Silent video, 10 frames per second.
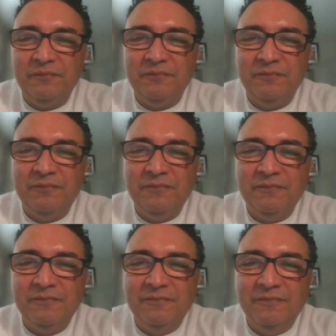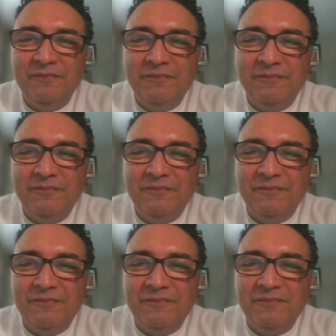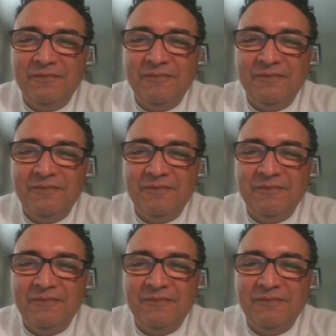Nothing is said.